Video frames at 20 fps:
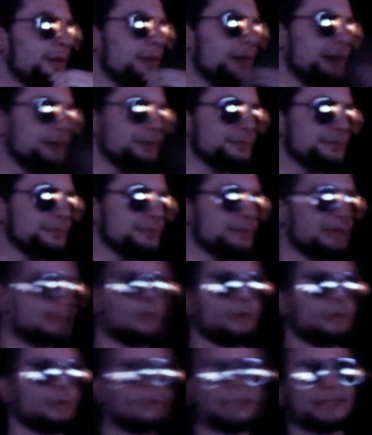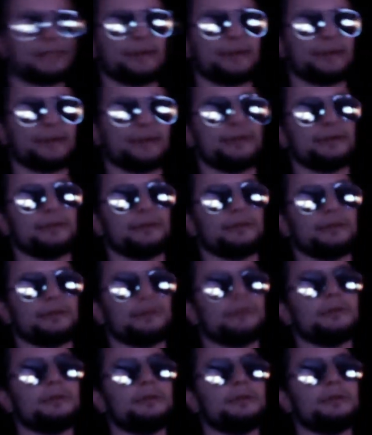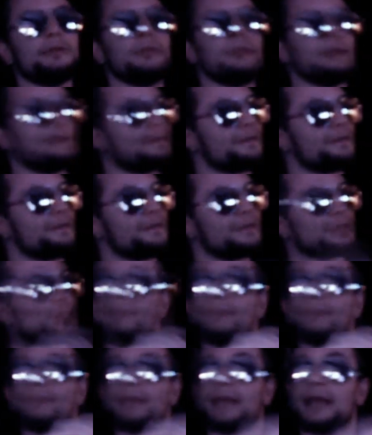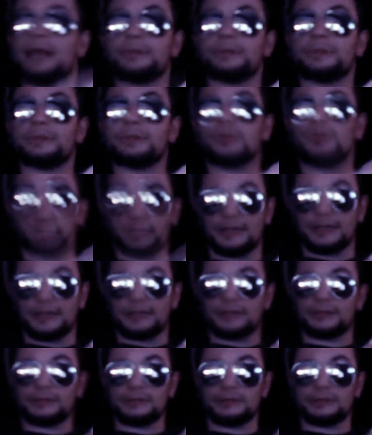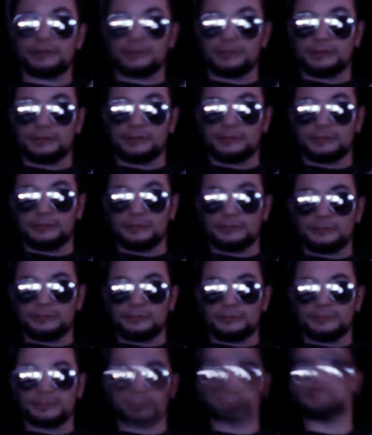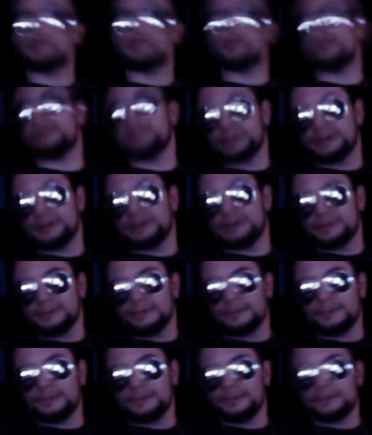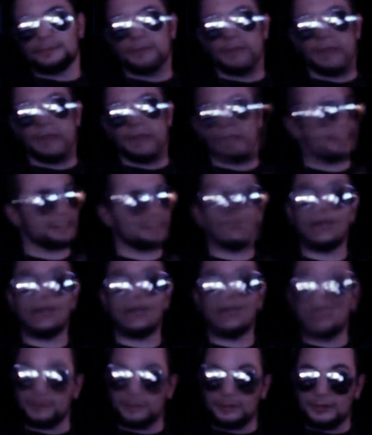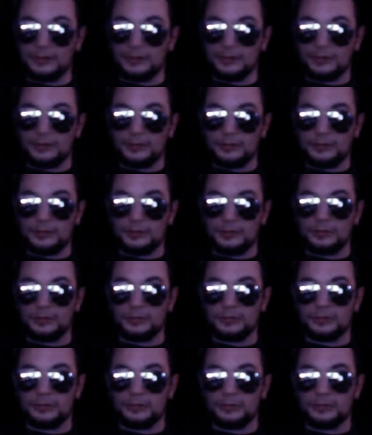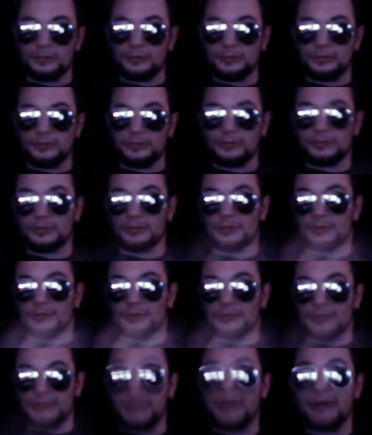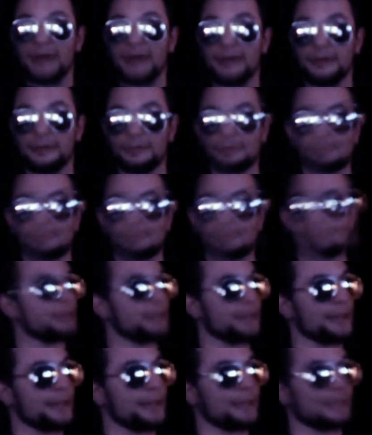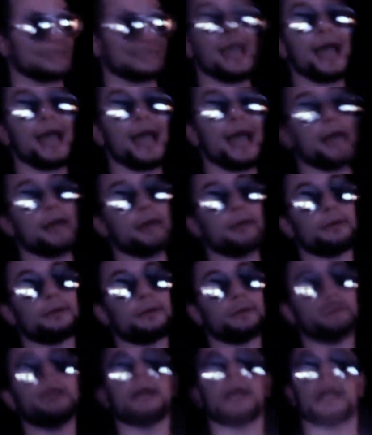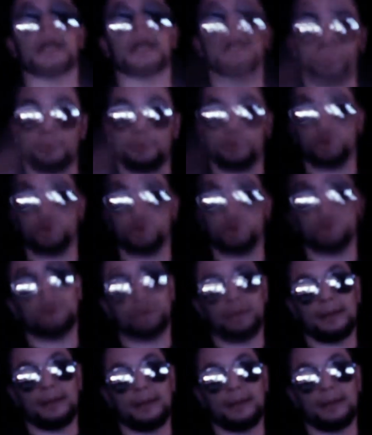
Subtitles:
I've always said, if the same thing happens twice, it's a coincidence. Happens again, it's a pattern. Happens again, it's a program.